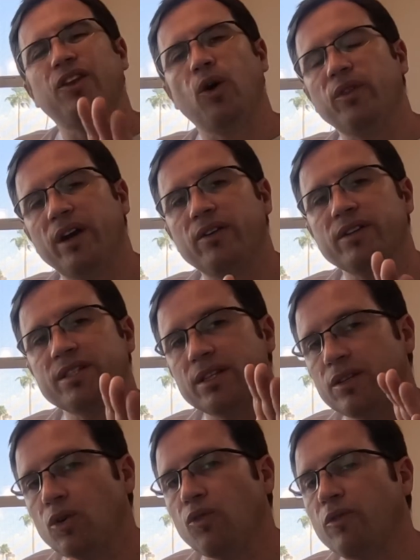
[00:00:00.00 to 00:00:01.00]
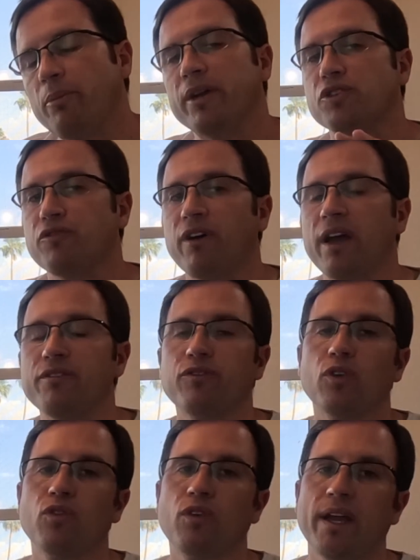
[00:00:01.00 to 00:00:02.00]
I know there is a NovaBench
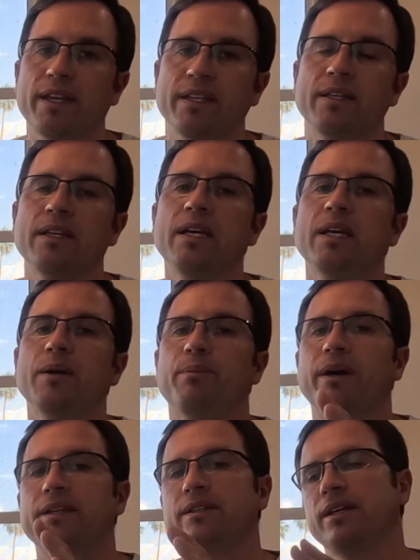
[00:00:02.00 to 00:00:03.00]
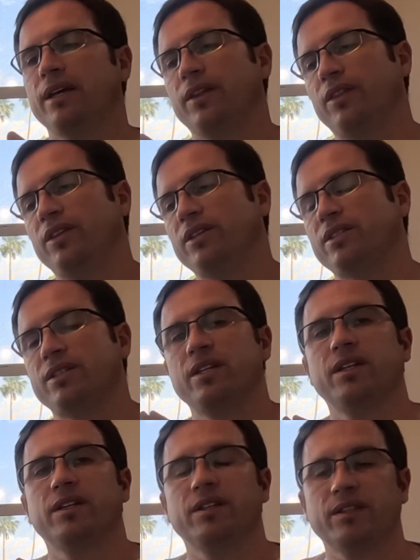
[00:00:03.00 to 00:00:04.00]
five already, but
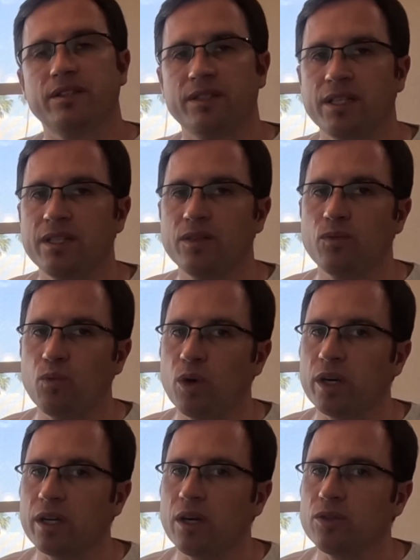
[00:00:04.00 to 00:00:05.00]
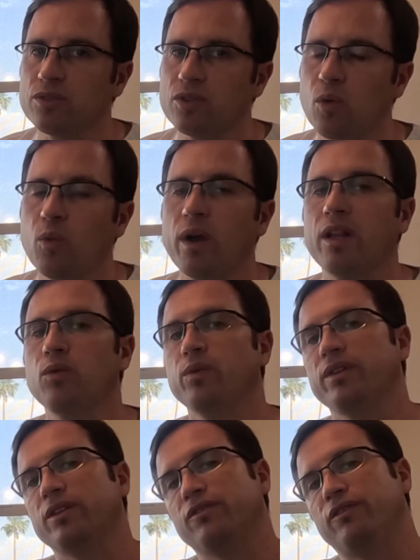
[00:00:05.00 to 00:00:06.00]
this didn't work out so
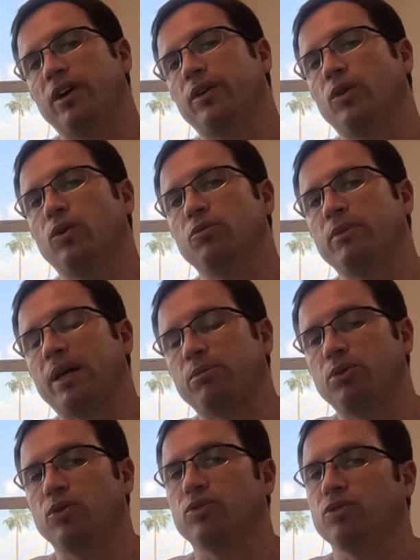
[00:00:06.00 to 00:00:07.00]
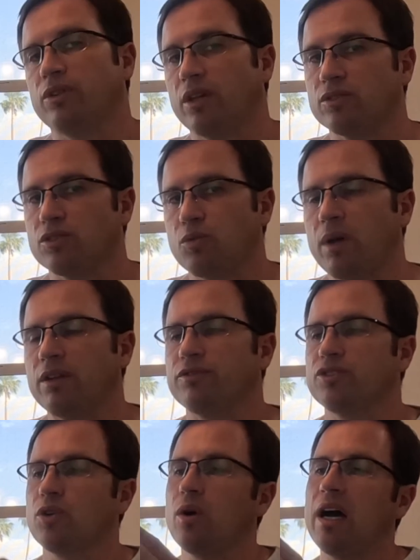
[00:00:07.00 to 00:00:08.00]
well with the very old Mac Pro two thousand
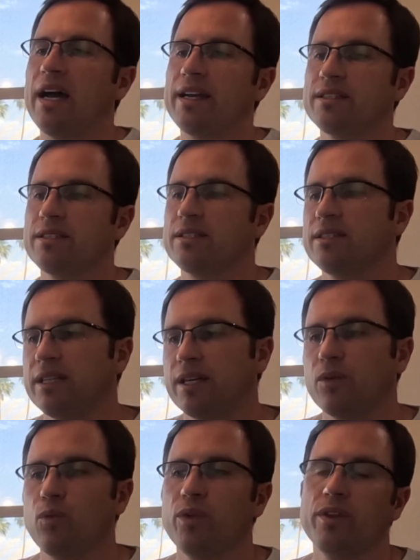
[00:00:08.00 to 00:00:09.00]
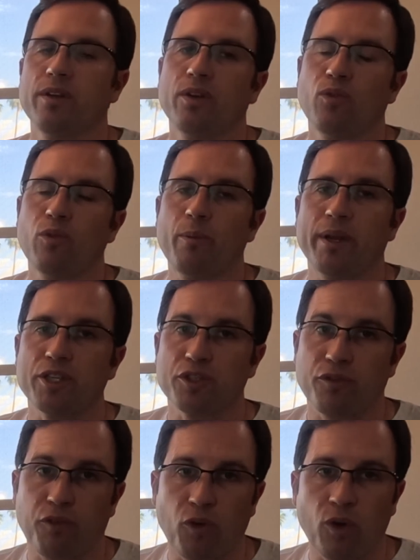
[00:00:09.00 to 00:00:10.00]
twelve. So I stick with the NovaBench